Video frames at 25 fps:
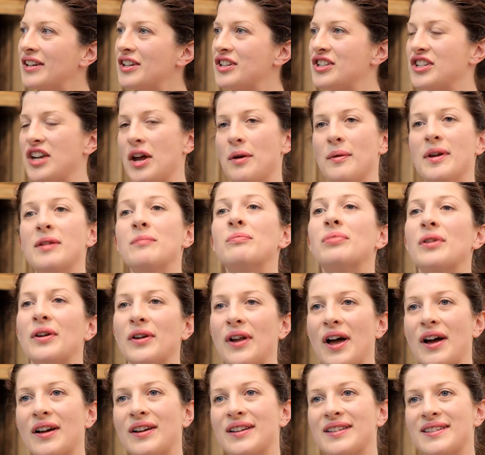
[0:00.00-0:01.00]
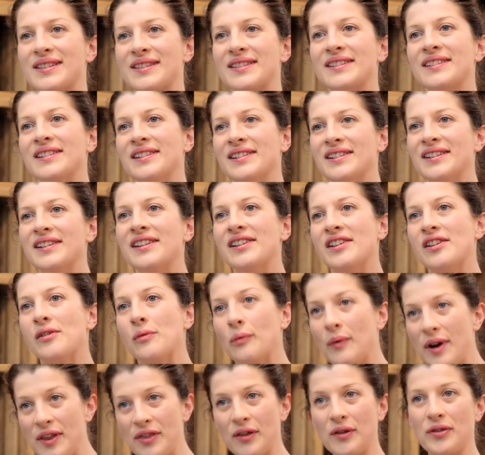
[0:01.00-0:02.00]
showing products
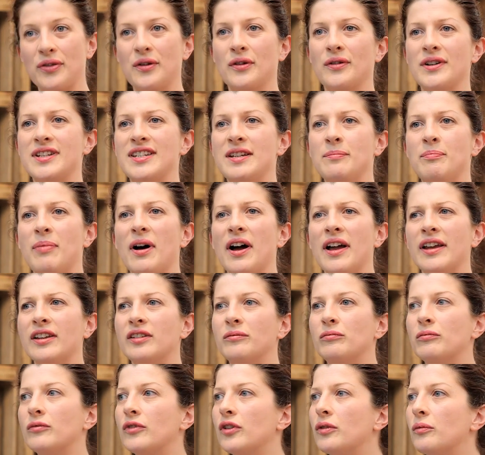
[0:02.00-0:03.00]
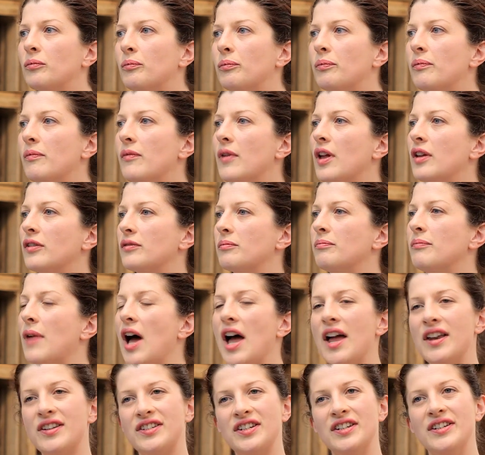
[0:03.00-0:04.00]
with authority, by
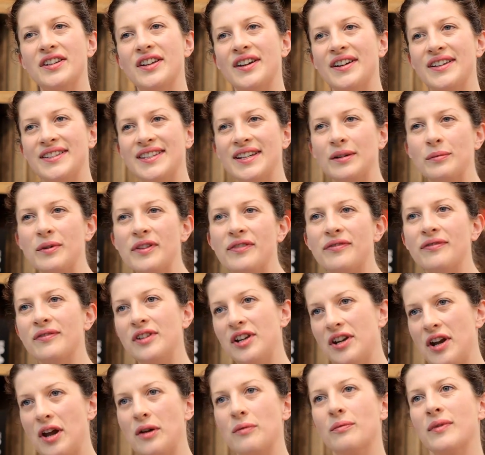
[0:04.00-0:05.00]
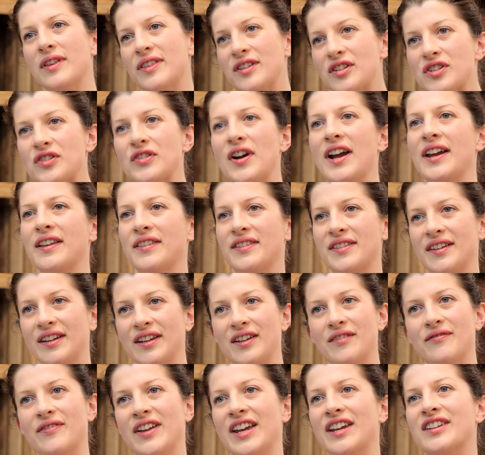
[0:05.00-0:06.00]
merchandising with strength and
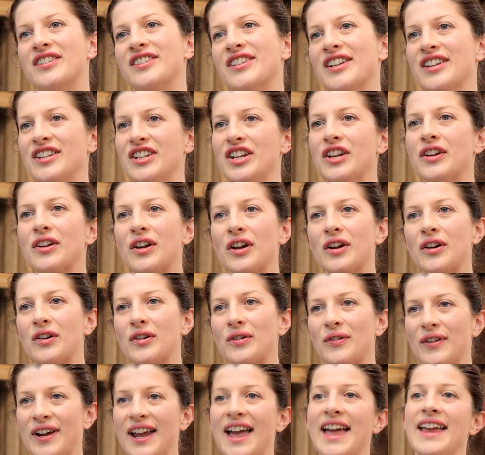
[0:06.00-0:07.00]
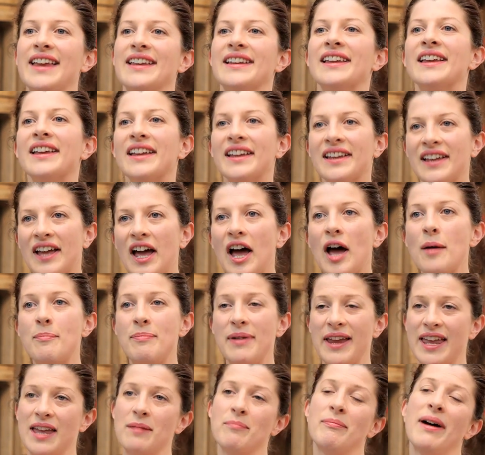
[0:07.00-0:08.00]
conviction, you can create a
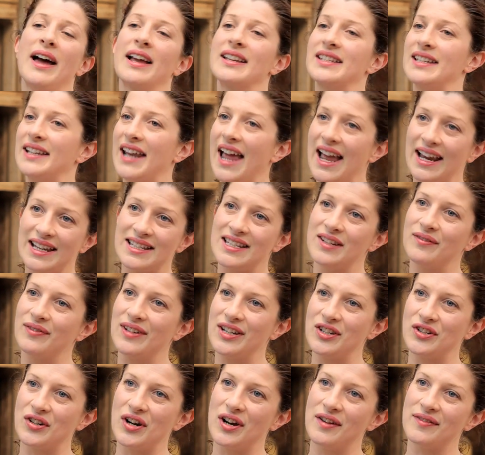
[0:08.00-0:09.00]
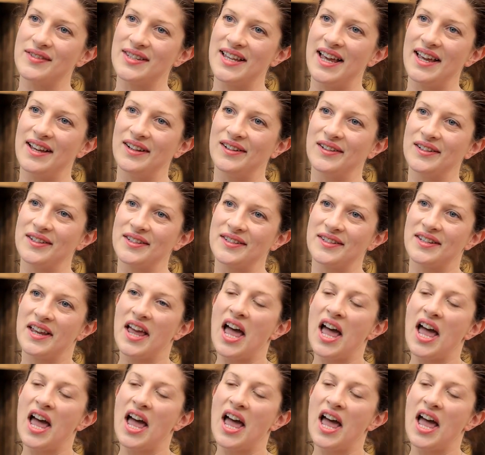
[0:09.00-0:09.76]
big impact and actively drive sales.